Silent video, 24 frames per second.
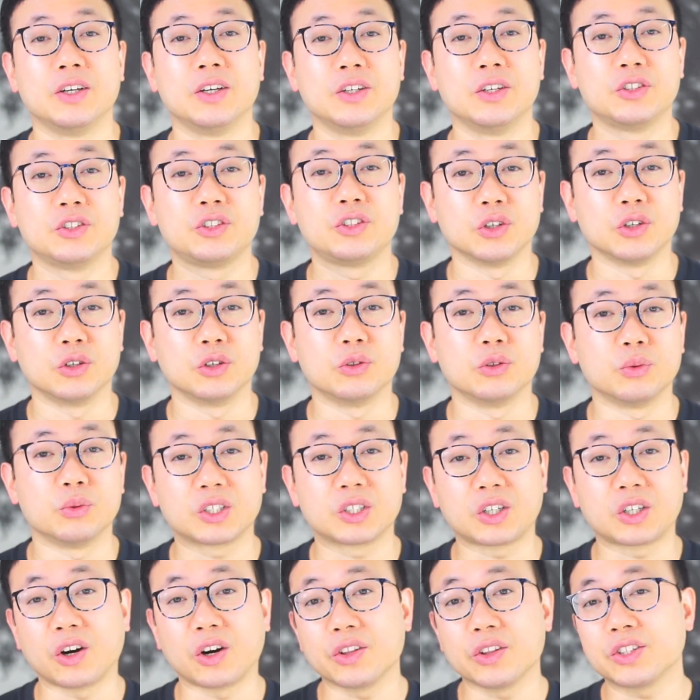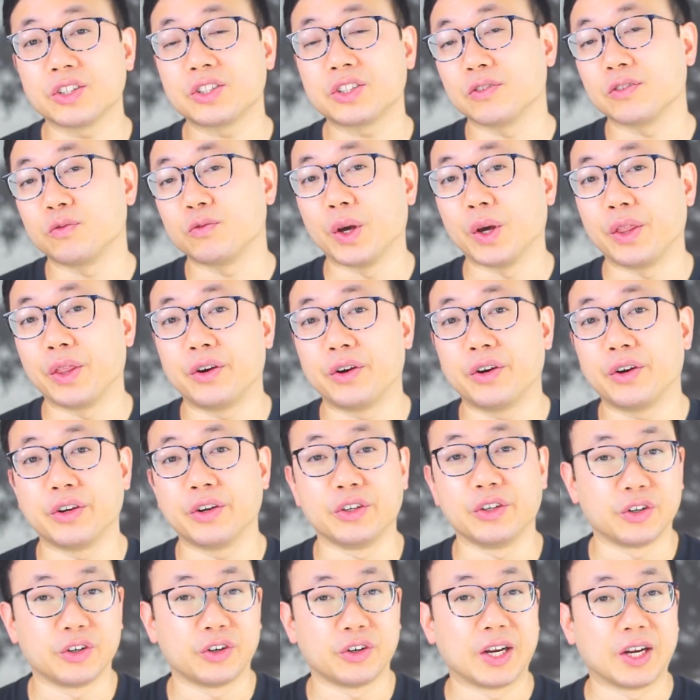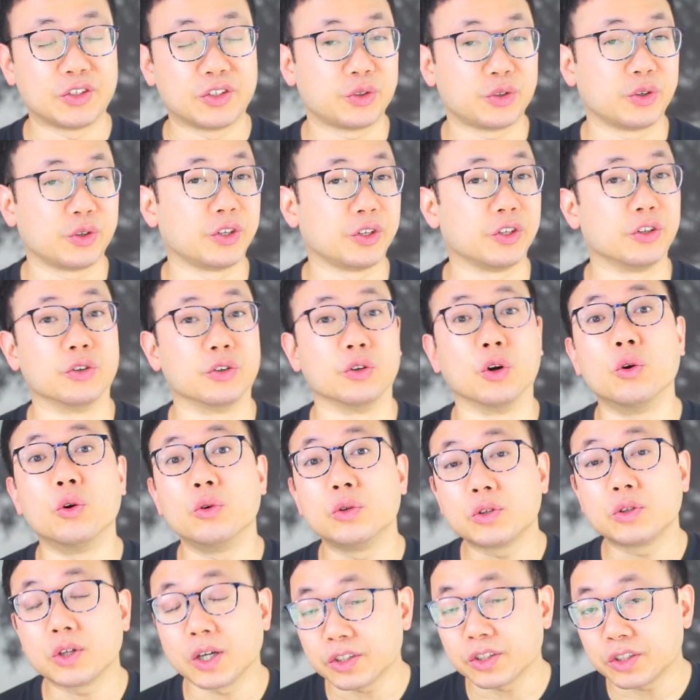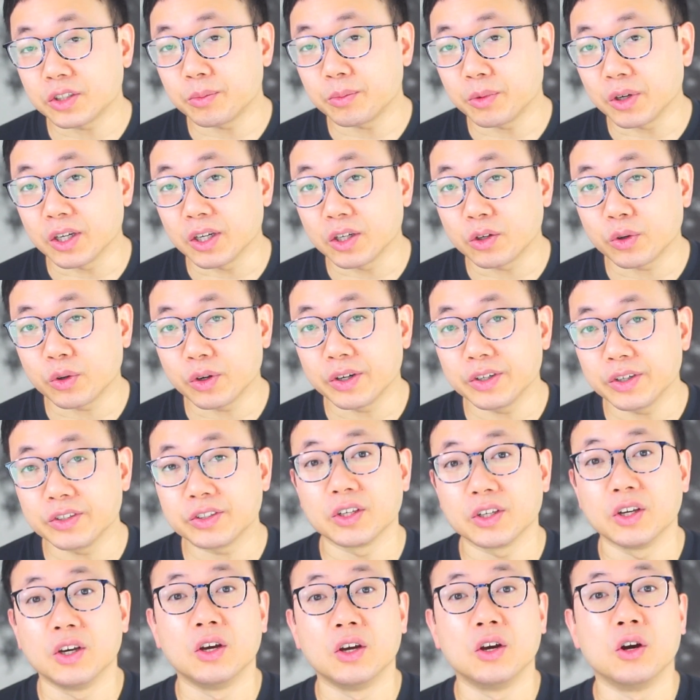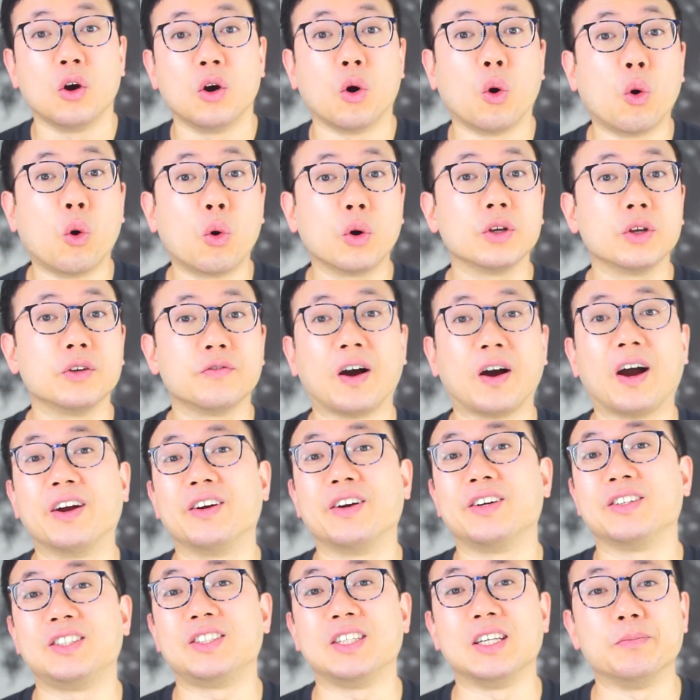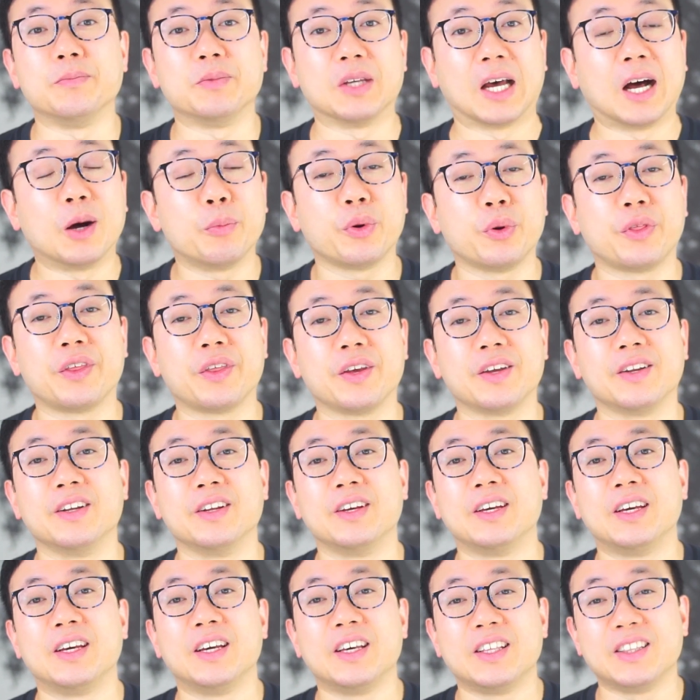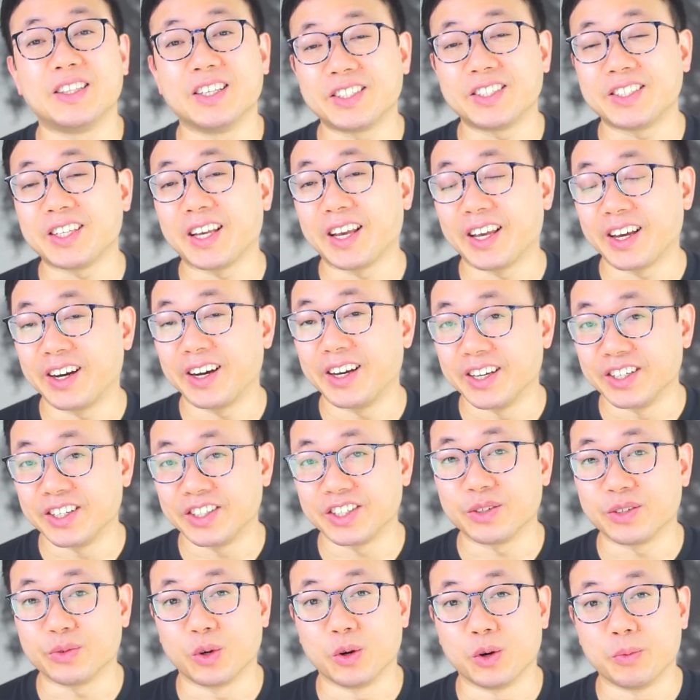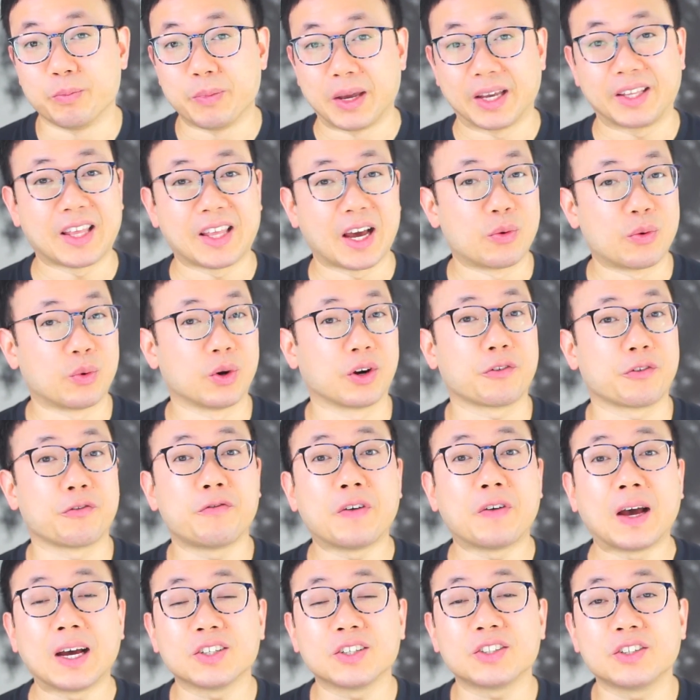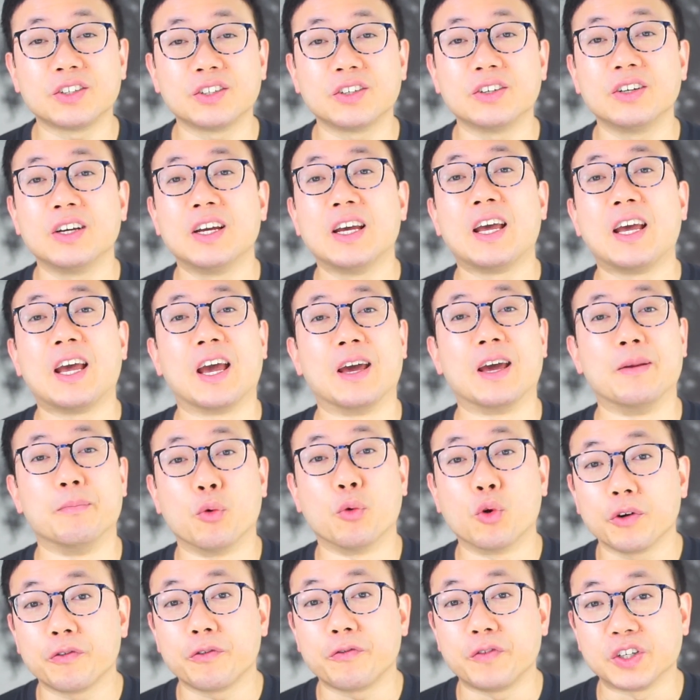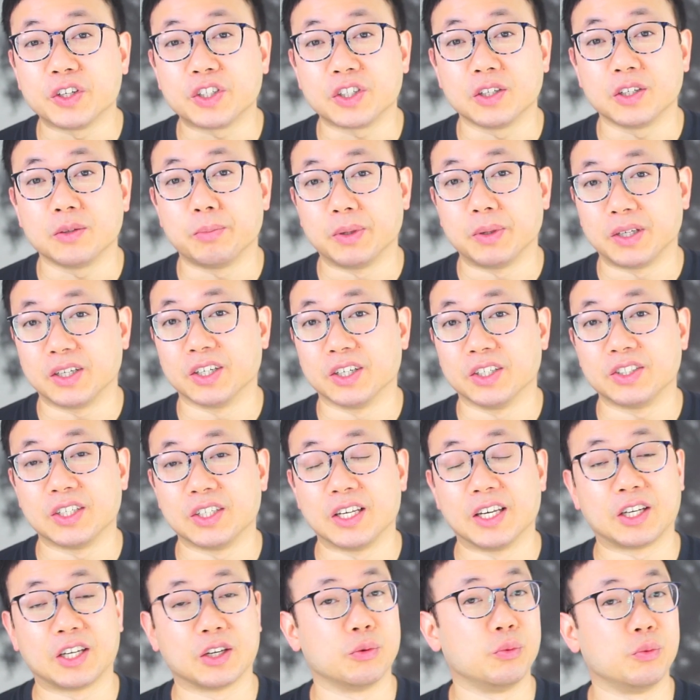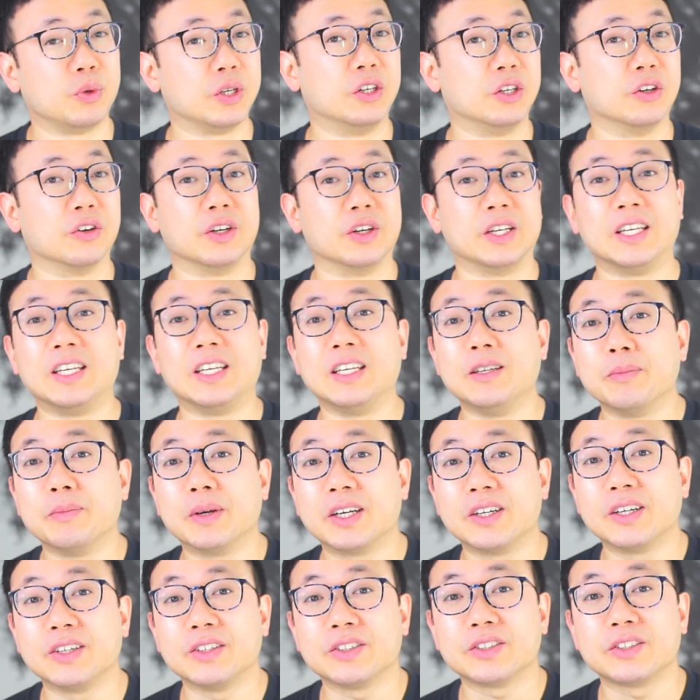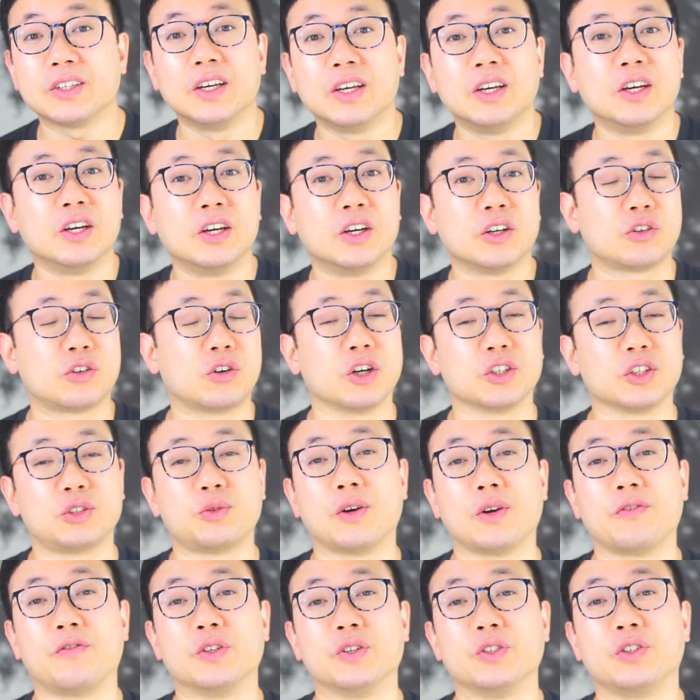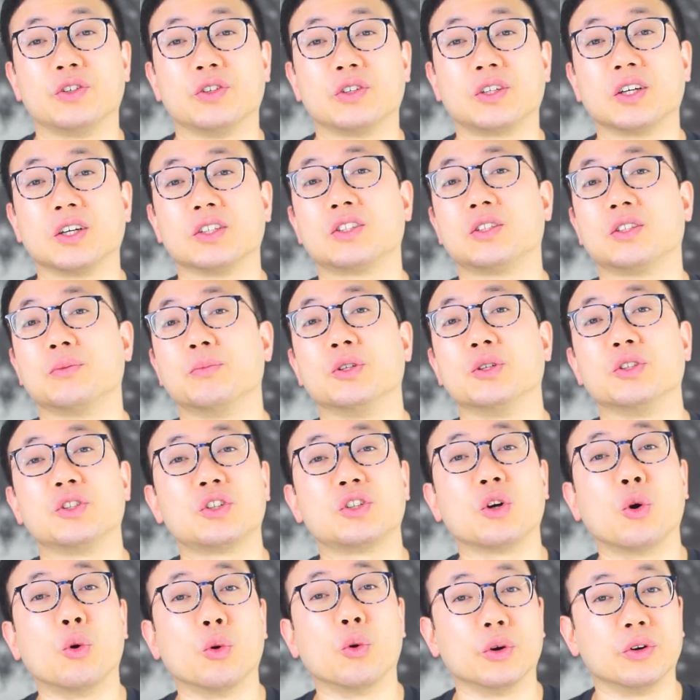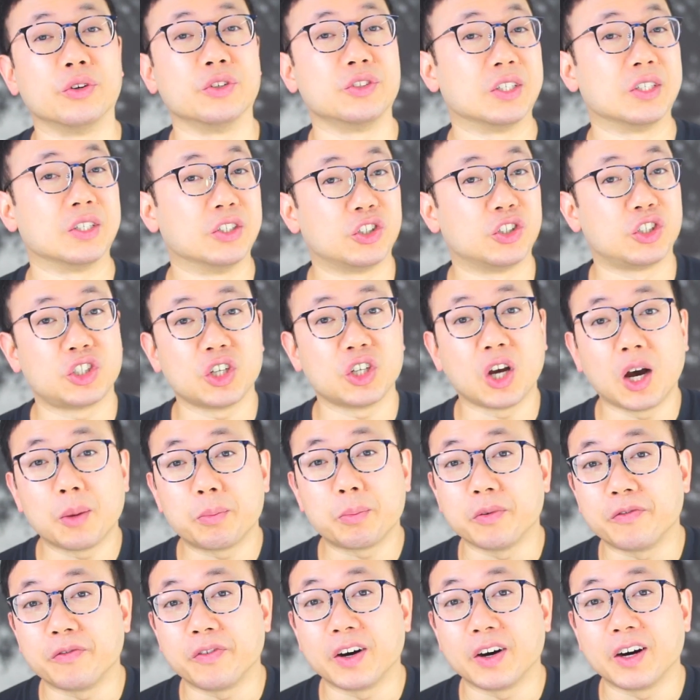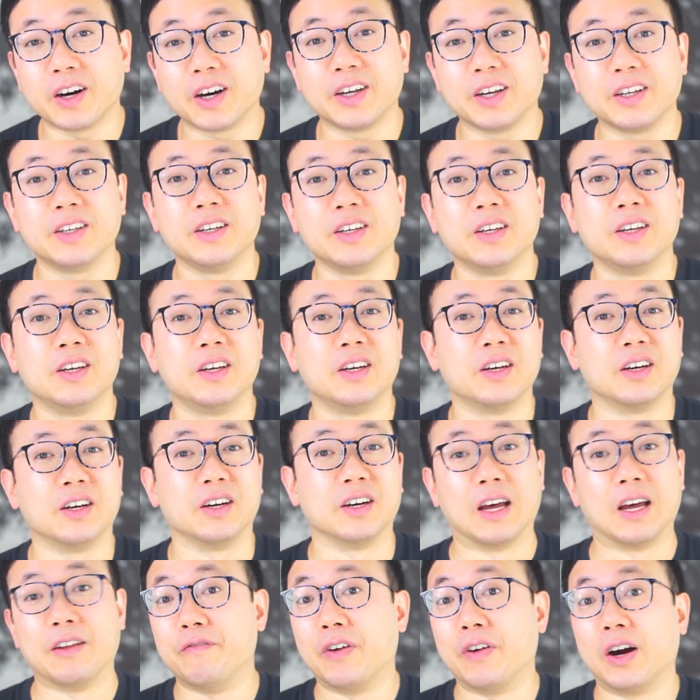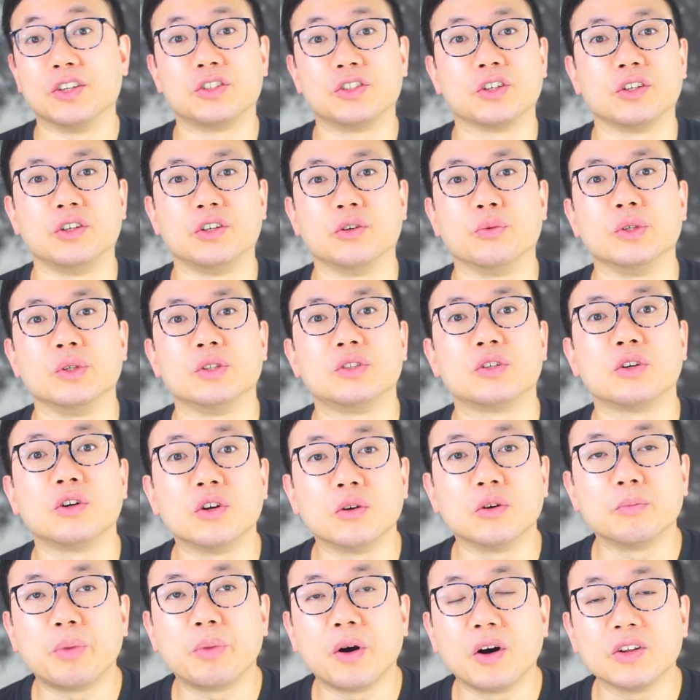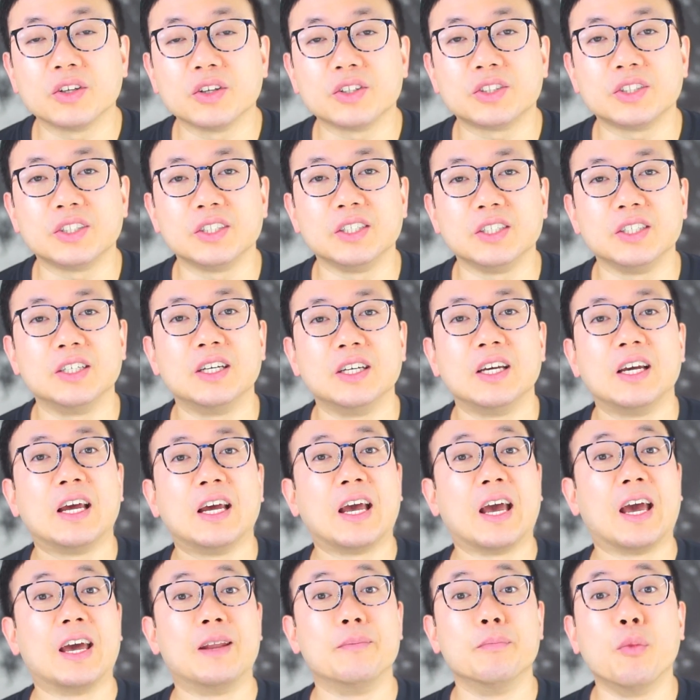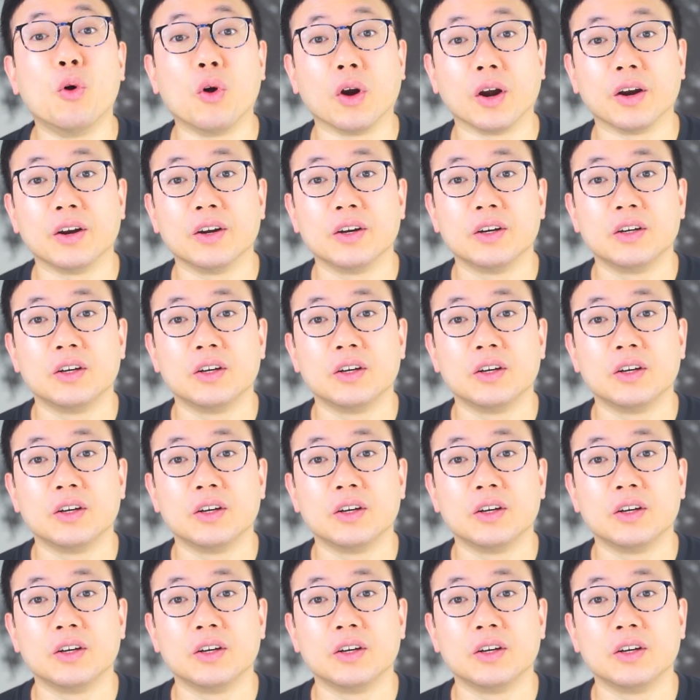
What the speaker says: So, regardless of whether you're answering your own customer inquiries or you've hired a team to help with it, this AI agent will make that work faster and more efficient because it can read your emails, cross-reference your customers' orders in Shopify, advise on your return policy, and more,